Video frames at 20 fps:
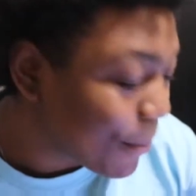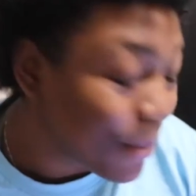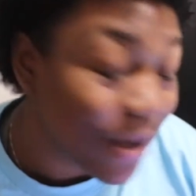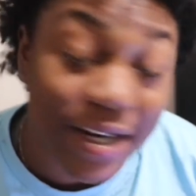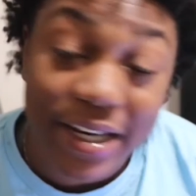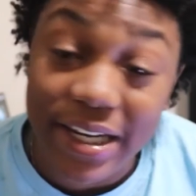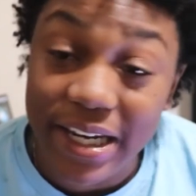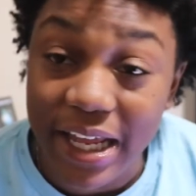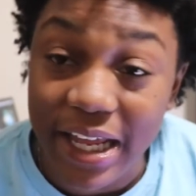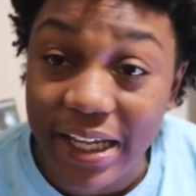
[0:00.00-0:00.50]

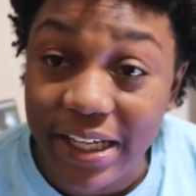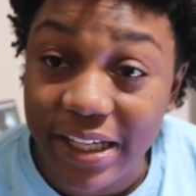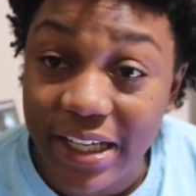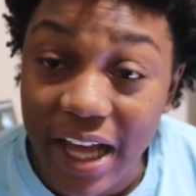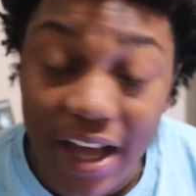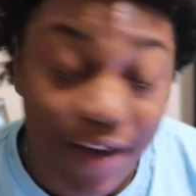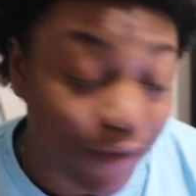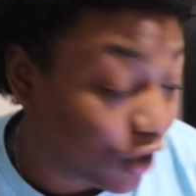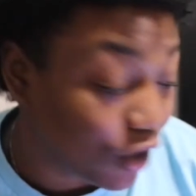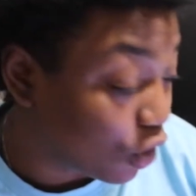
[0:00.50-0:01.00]
been today. Y'all
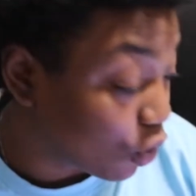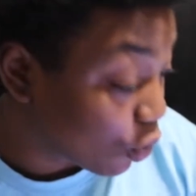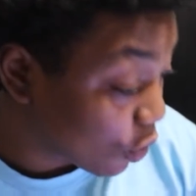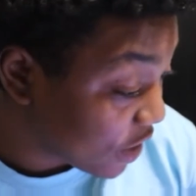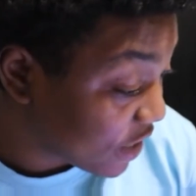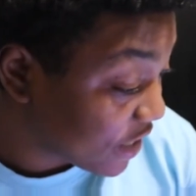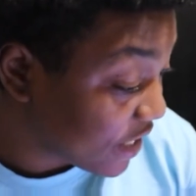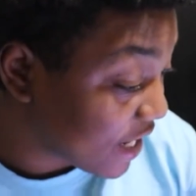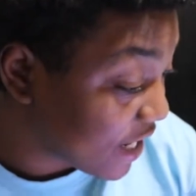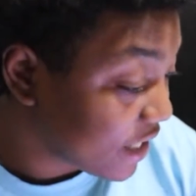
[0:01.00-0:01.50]
having a
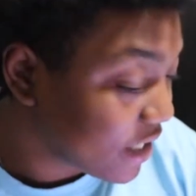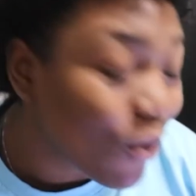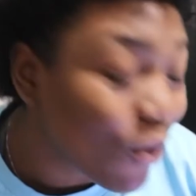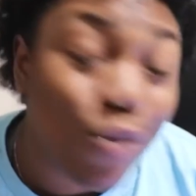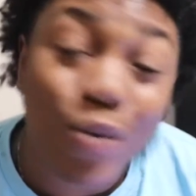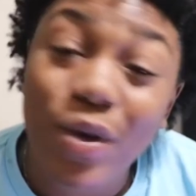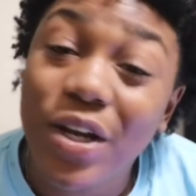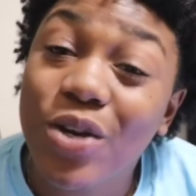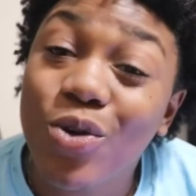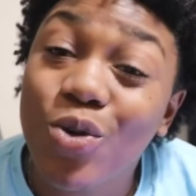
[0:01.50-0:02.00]
great day.
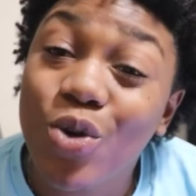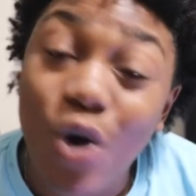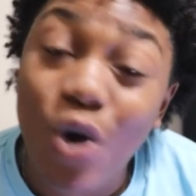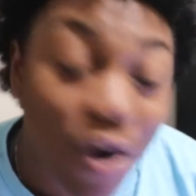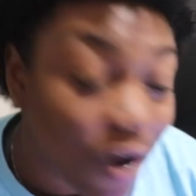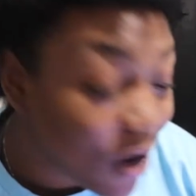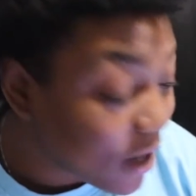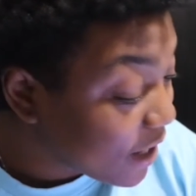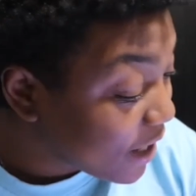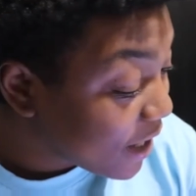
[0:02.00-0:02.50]
What we do,
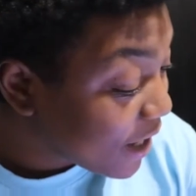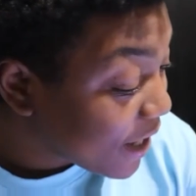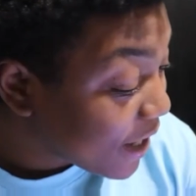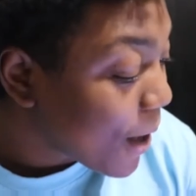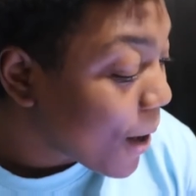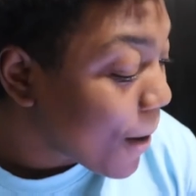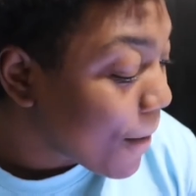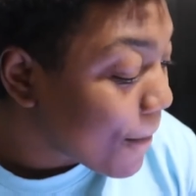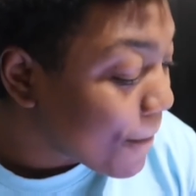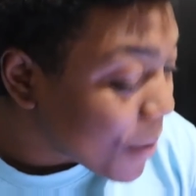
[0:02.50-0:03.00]
Carti?
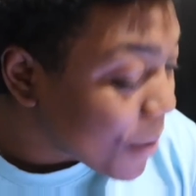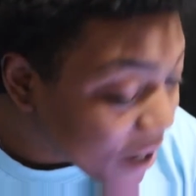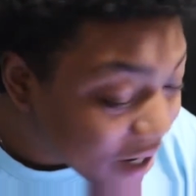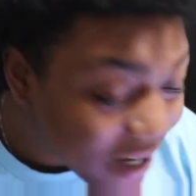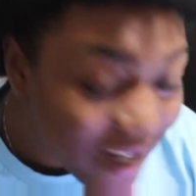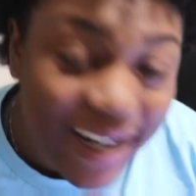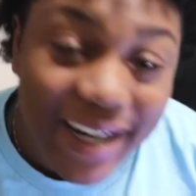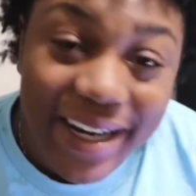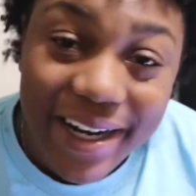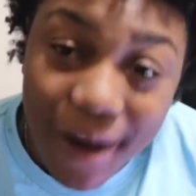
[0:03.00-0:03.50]

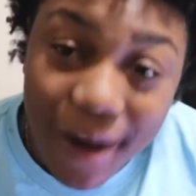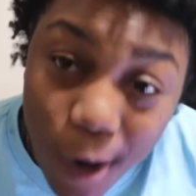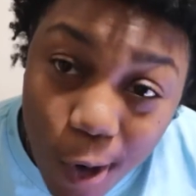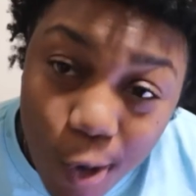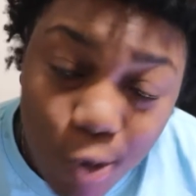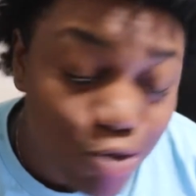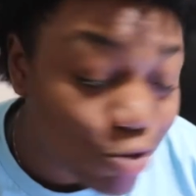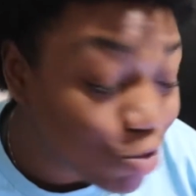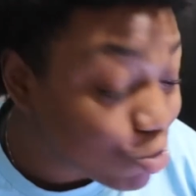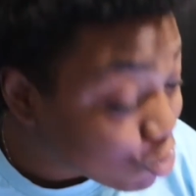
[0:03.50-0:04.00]
Put it
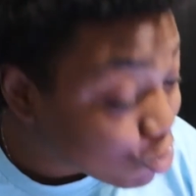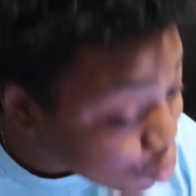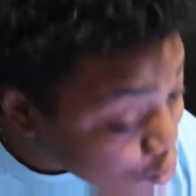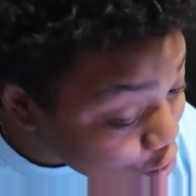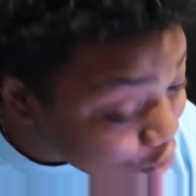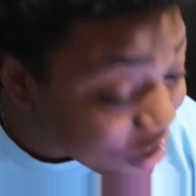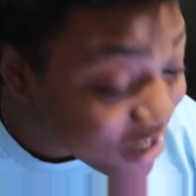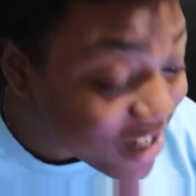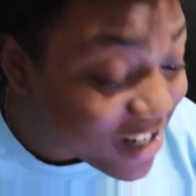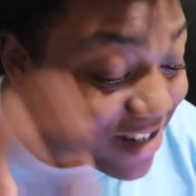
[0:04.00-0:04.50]
on the
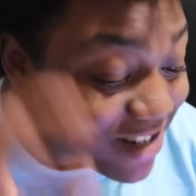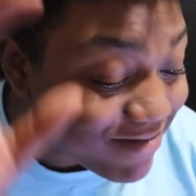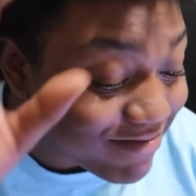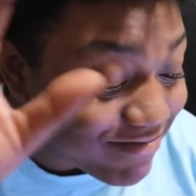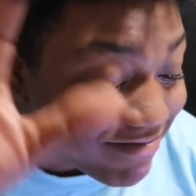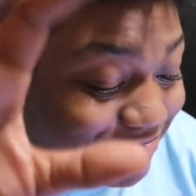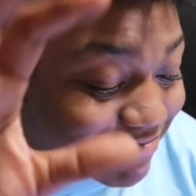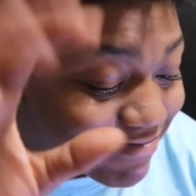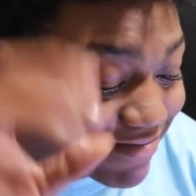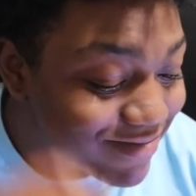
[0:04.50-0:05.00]
screen
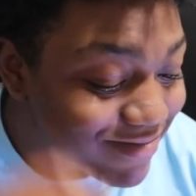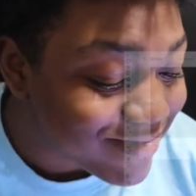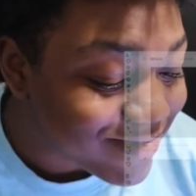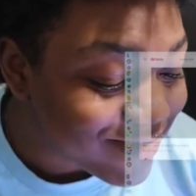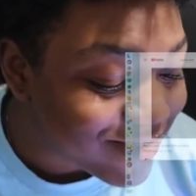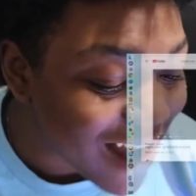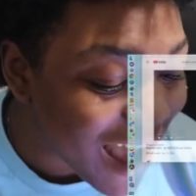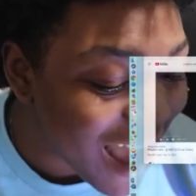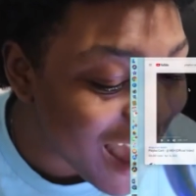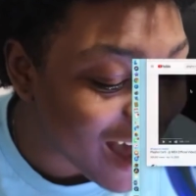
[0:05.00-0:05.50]

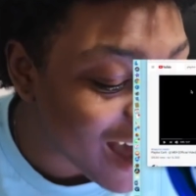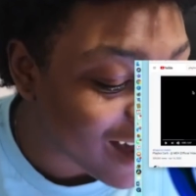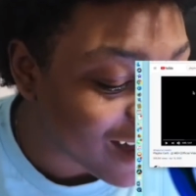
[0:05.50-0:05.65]
now.